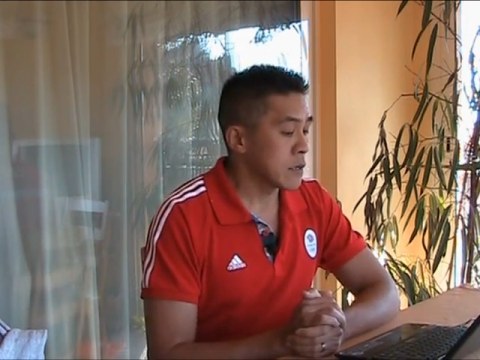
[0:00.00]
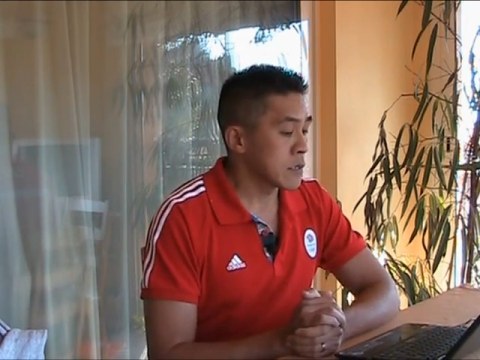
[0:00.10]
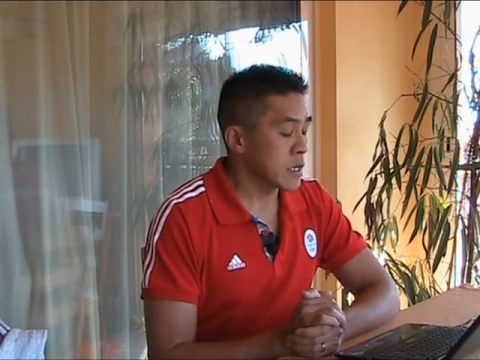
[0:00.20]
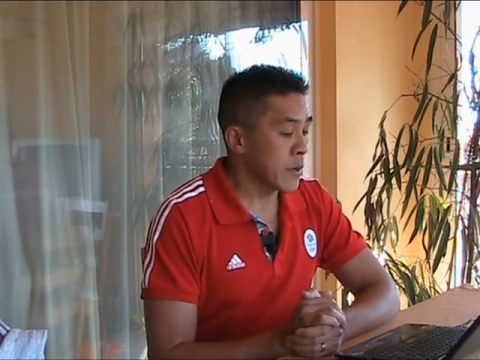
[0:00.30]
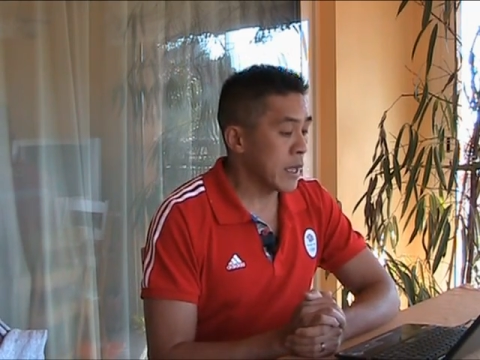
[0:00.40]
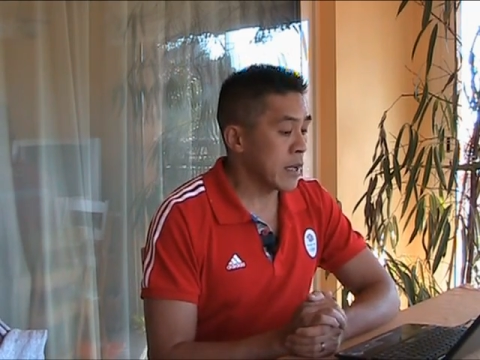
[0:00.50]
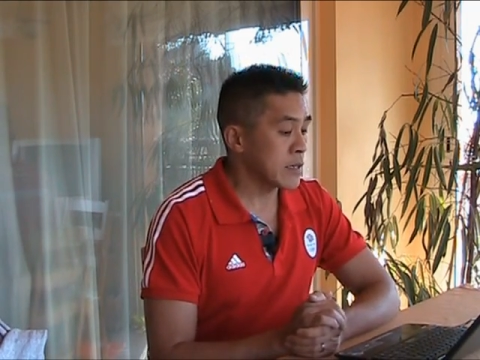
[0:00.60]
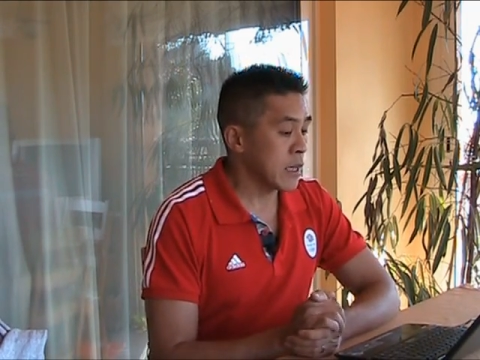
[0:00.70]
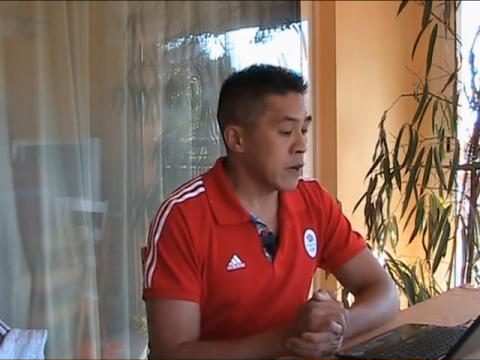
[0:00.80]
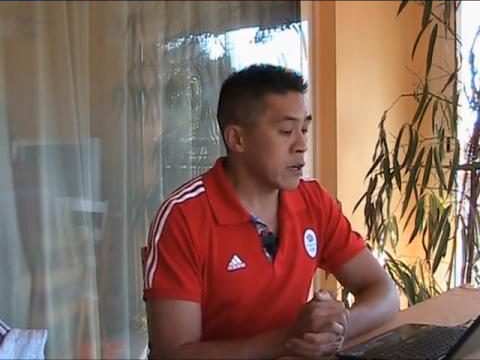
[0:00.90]
Someone
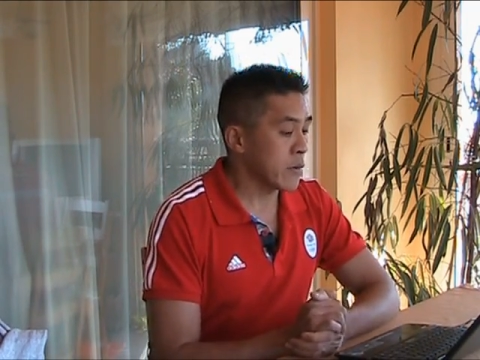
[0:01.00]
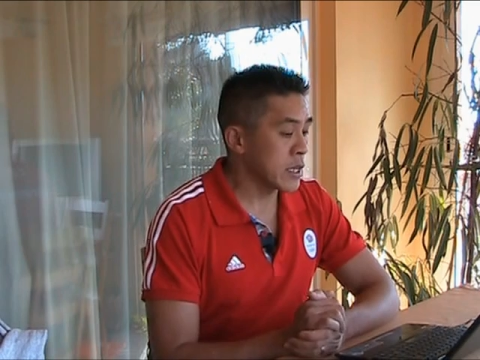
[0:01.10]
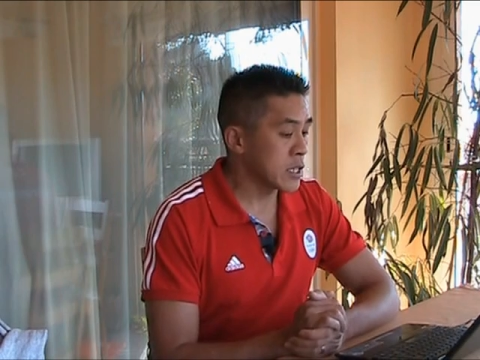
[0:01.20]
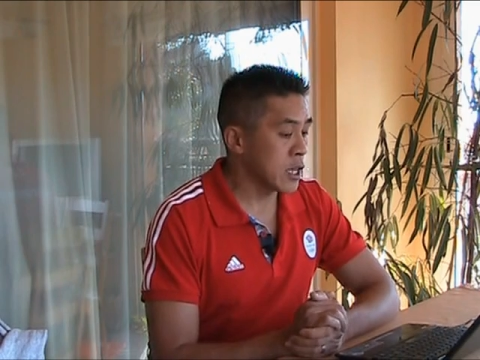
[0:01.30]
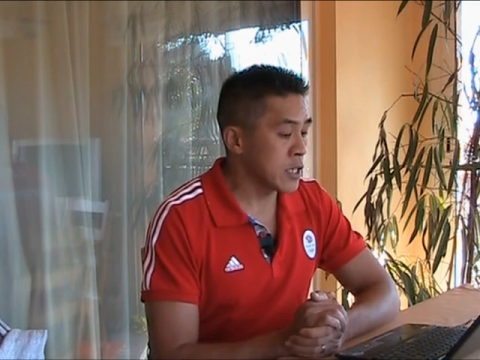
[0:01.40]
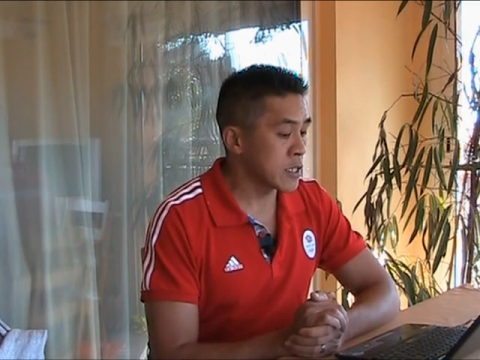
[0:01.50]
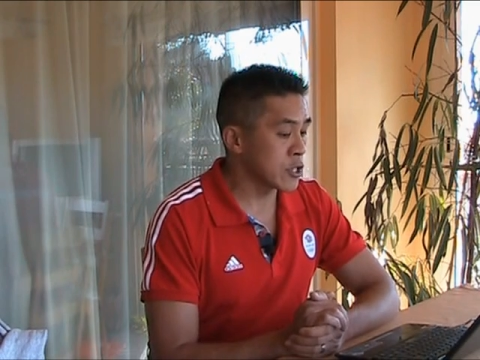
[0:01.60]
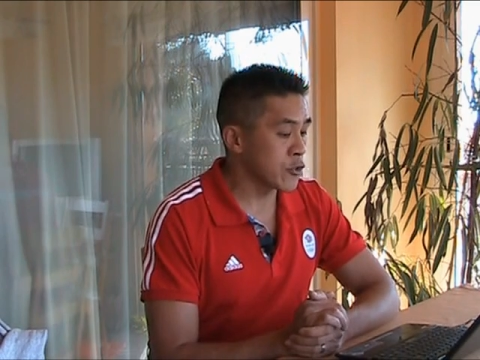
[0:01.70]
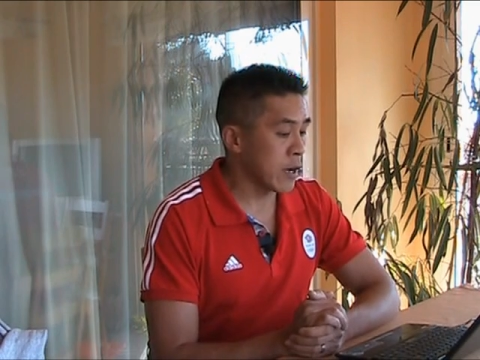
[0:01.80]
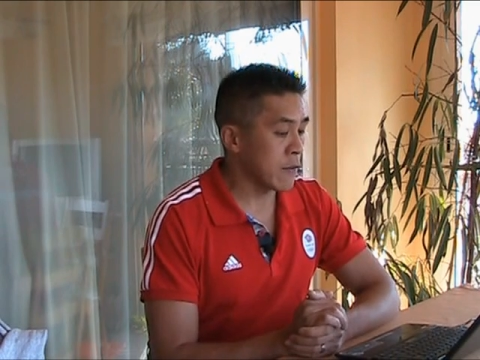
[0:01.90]
asked, how do I teach the
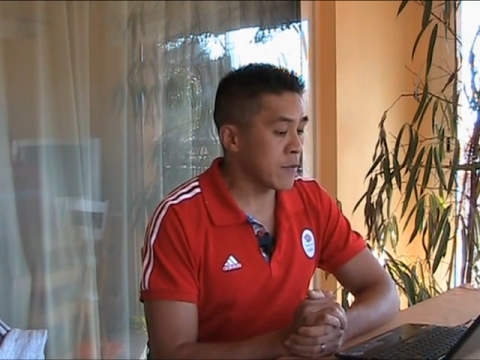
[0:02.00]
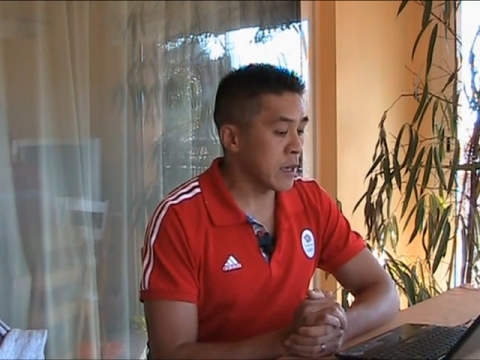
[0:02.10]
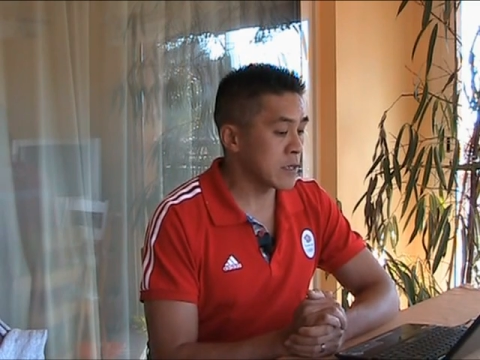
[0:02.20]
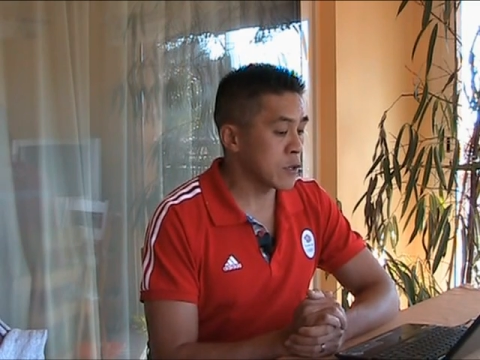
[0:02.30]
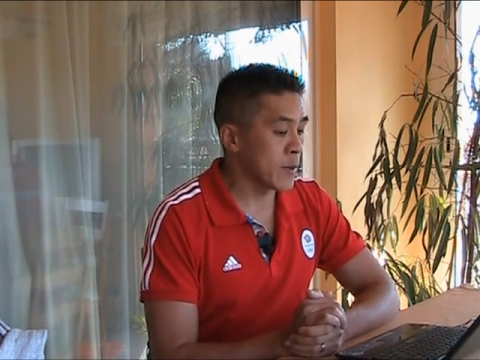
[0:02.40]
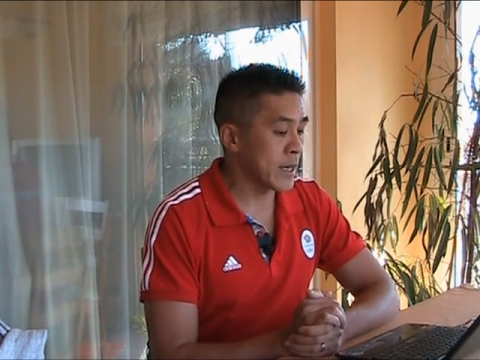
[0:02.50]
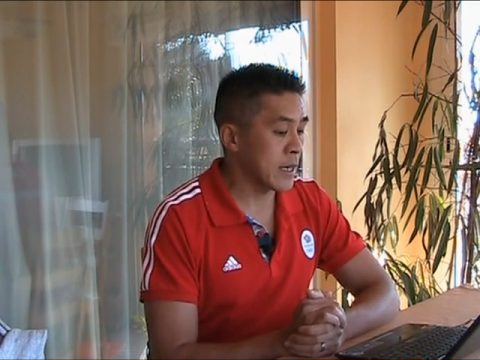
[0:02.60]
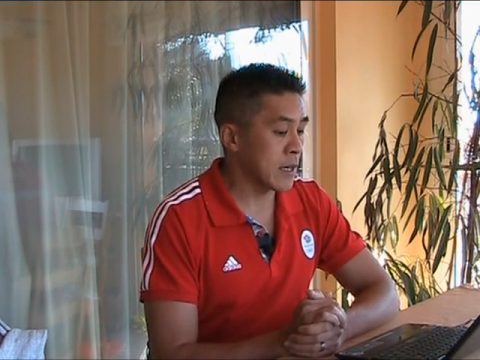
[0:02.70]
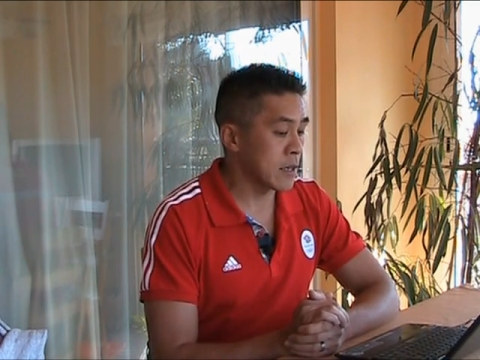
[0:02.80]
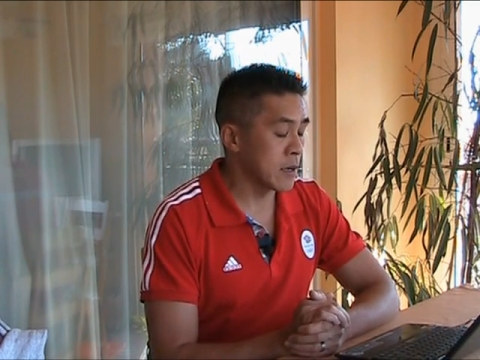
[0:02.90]
drive phase to my
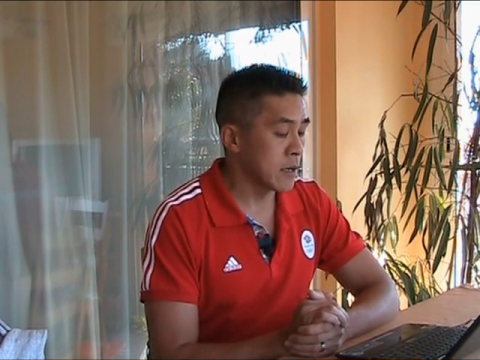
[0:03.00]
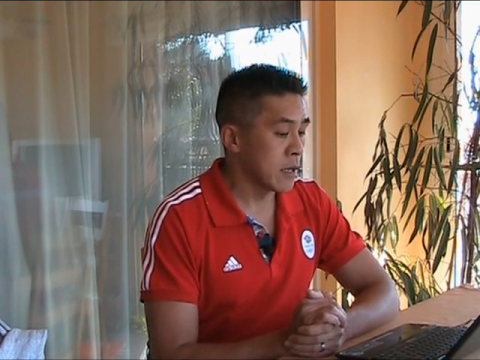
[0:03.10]
kid?